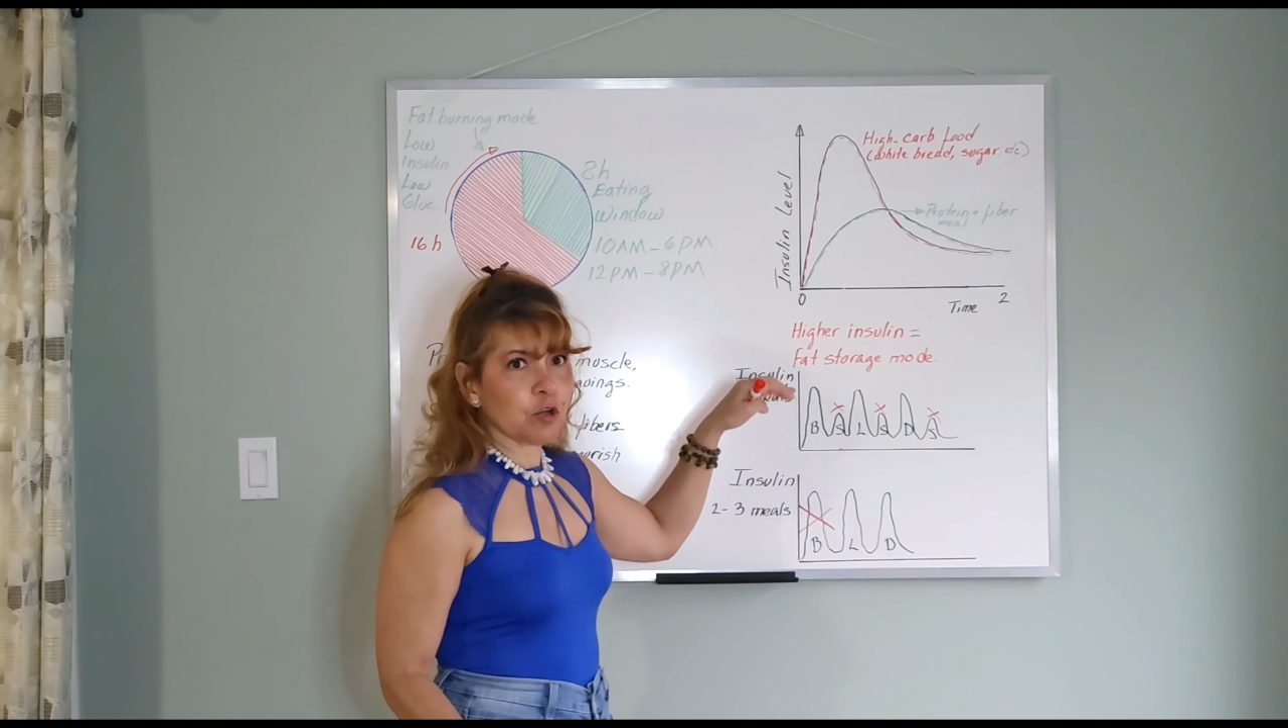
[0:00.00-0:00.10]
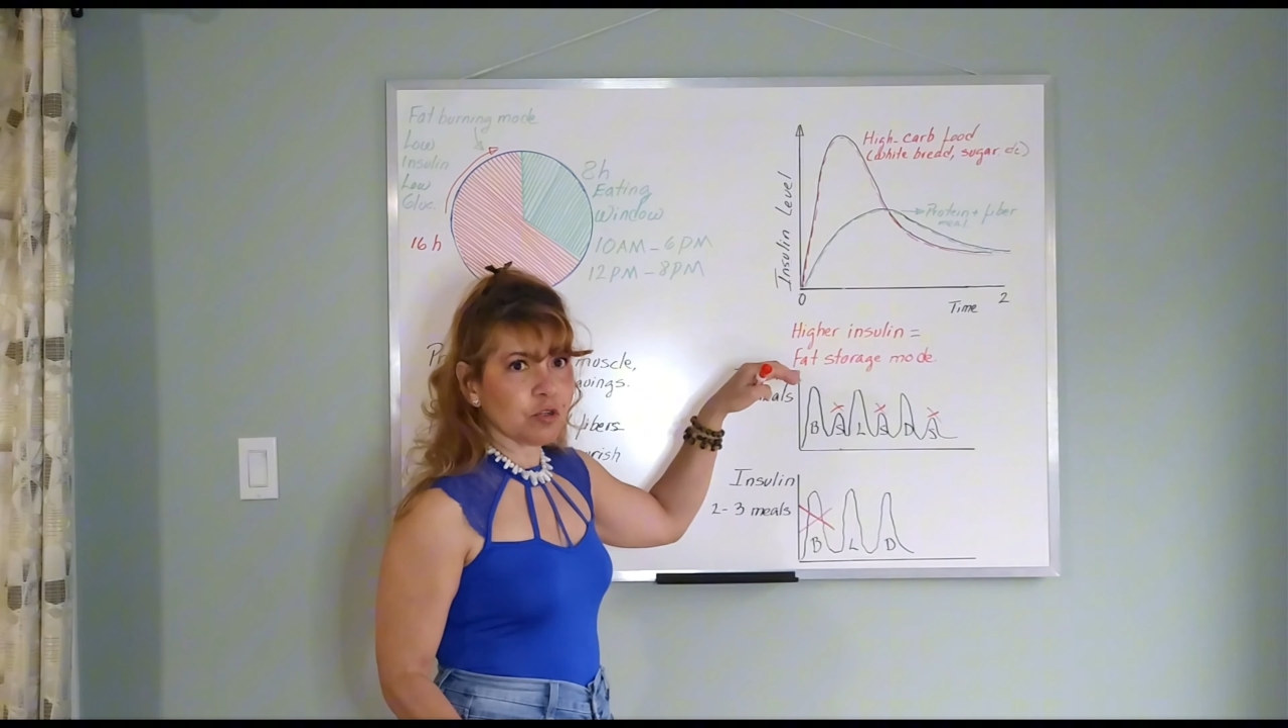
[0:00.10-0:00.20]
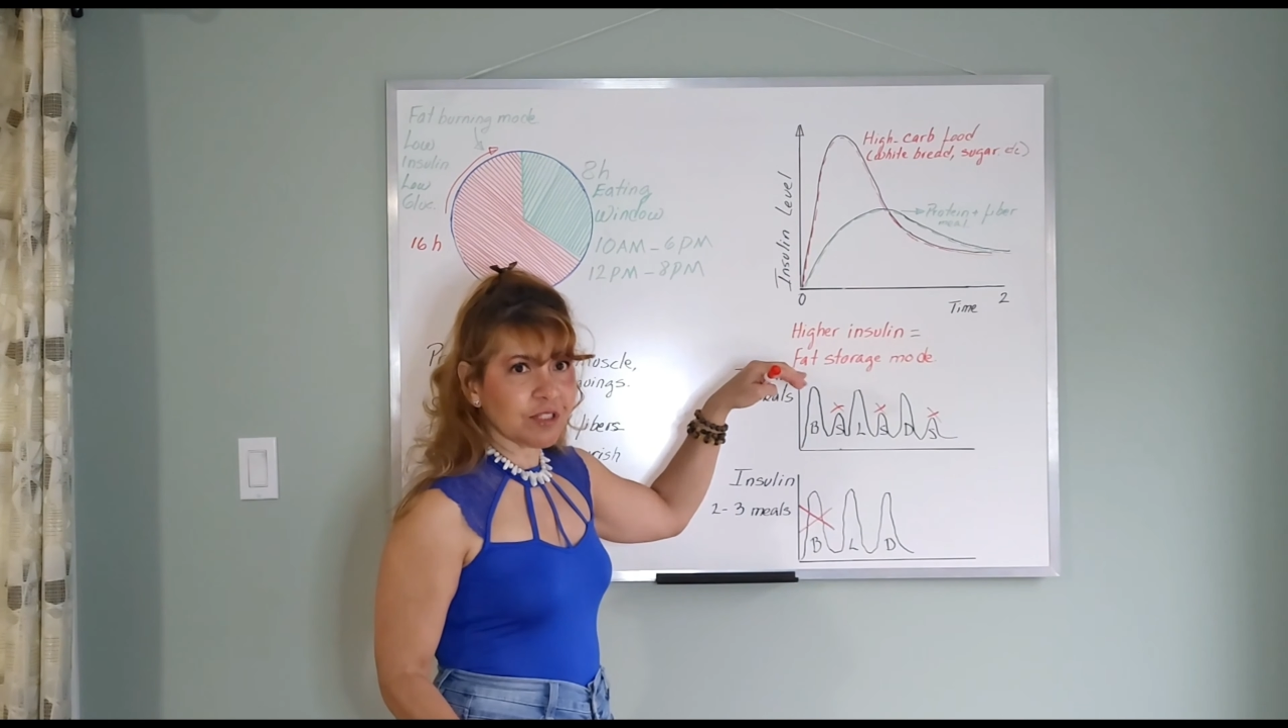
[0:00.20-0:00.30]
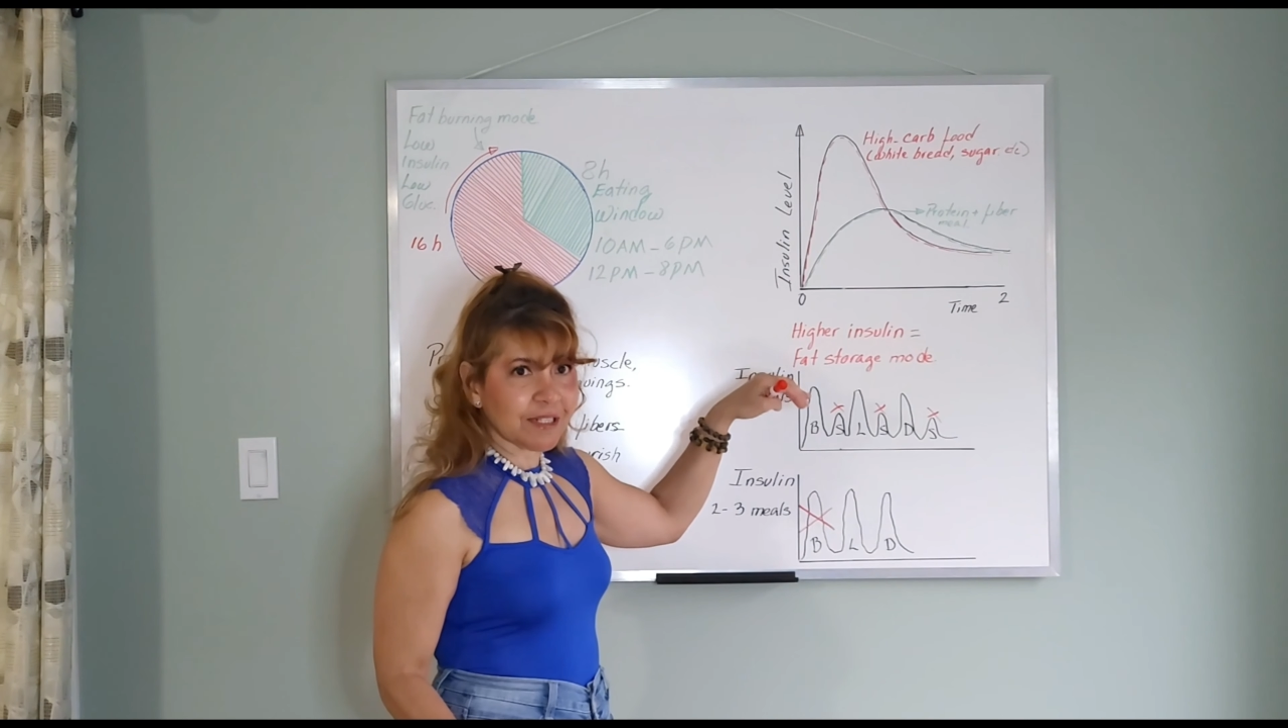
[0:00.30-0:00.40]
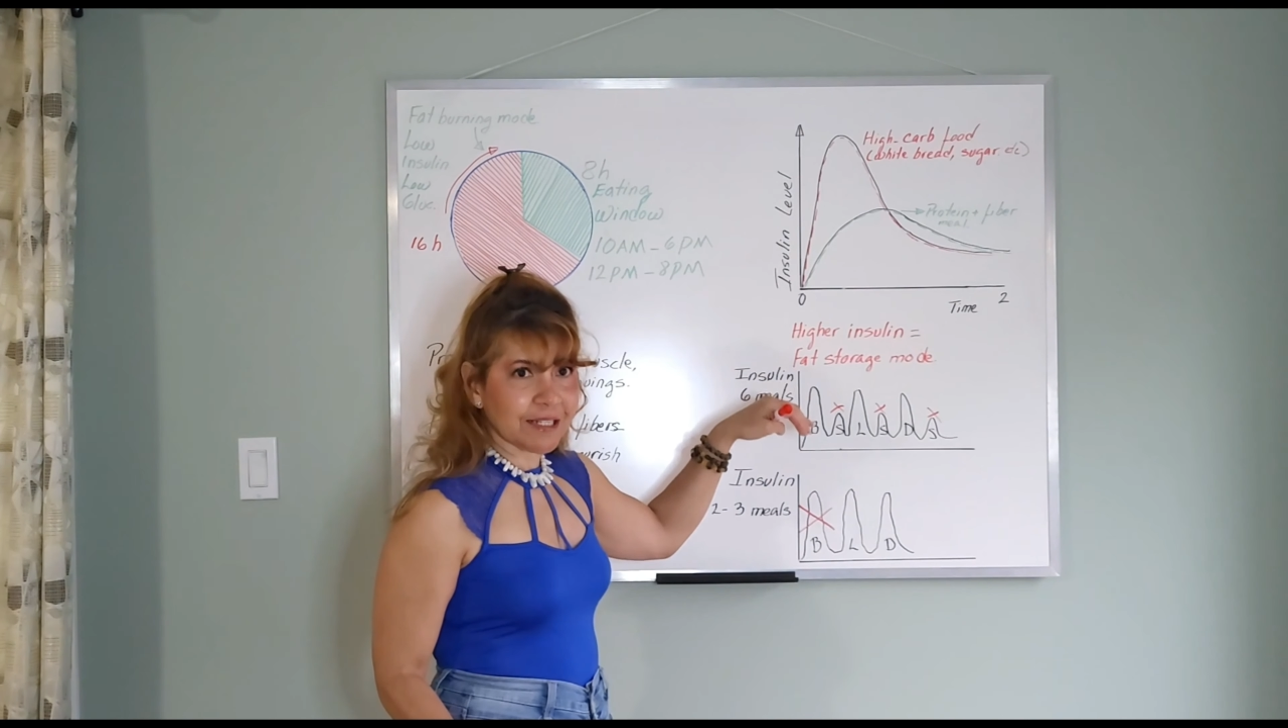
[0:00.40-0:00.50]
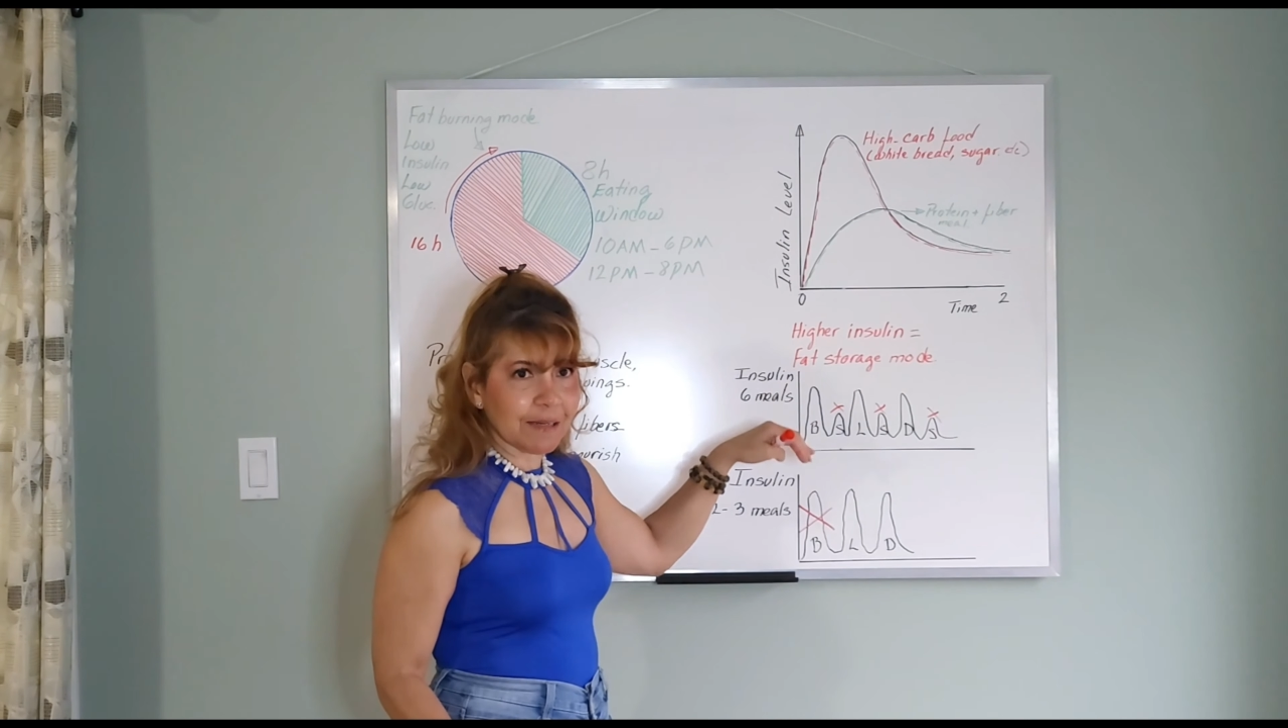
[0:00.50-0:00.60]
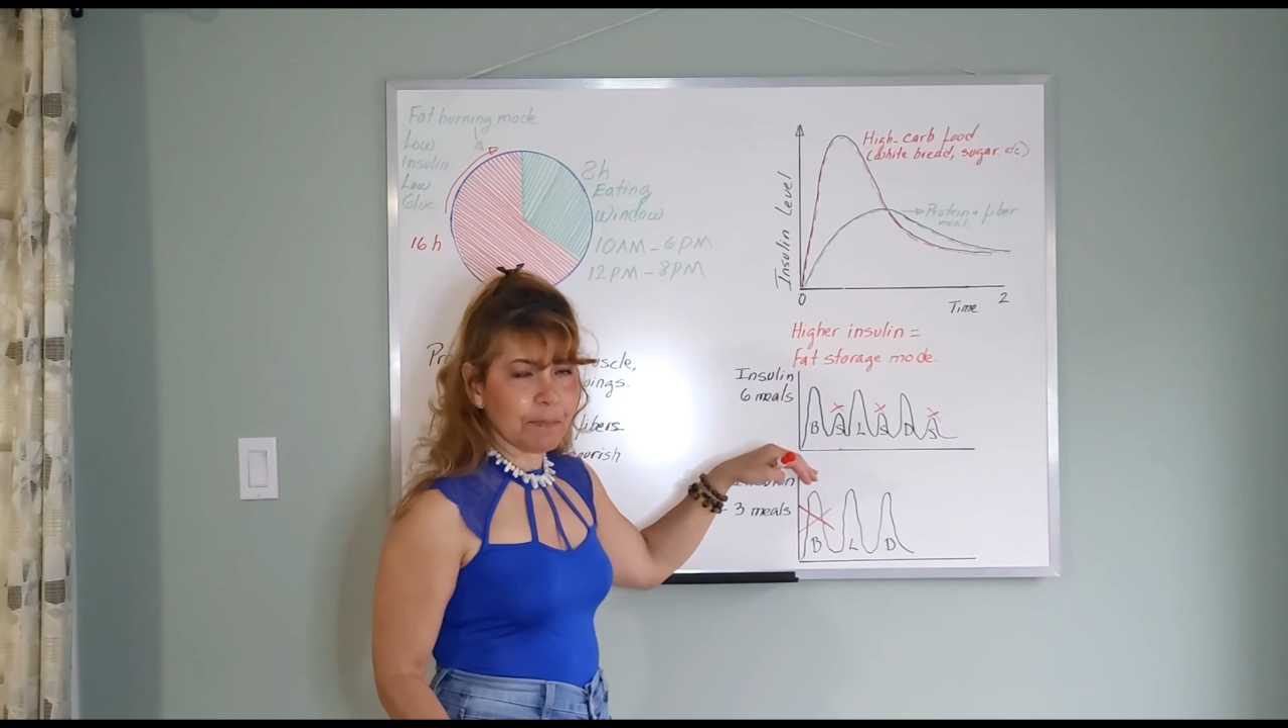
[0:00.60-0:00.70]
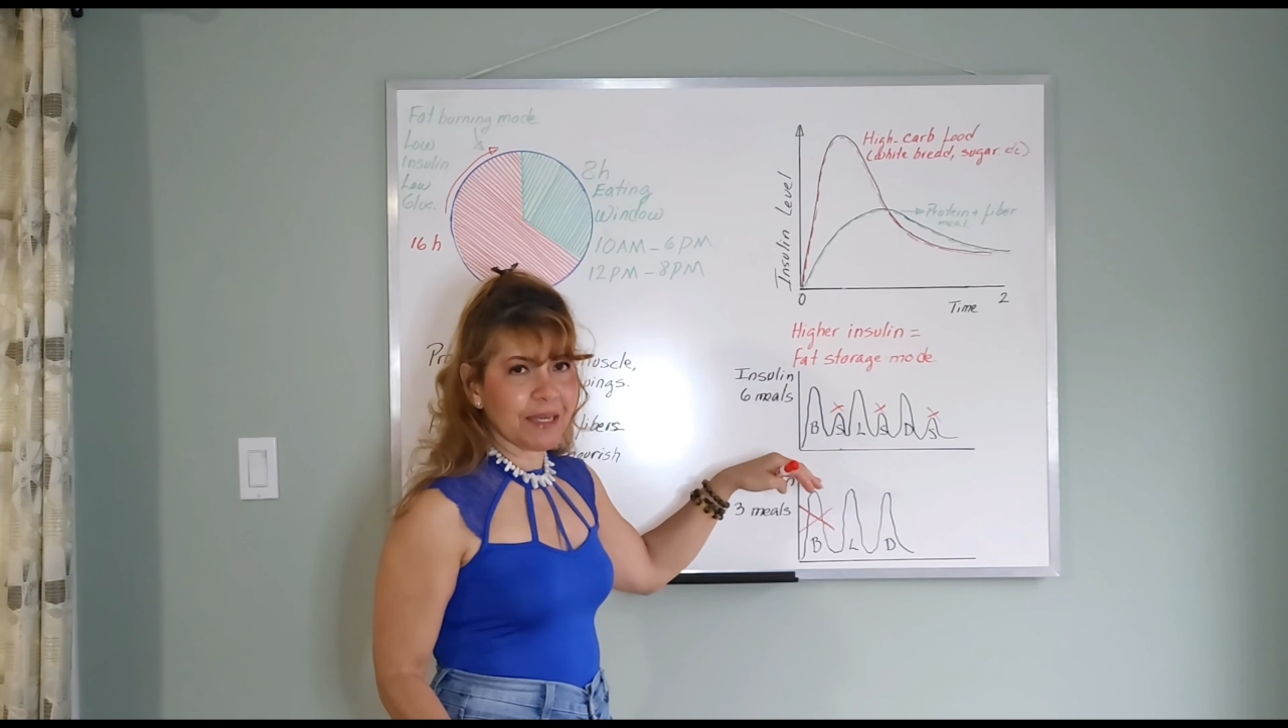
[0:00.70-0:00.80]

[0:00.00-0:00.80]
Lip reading: constantly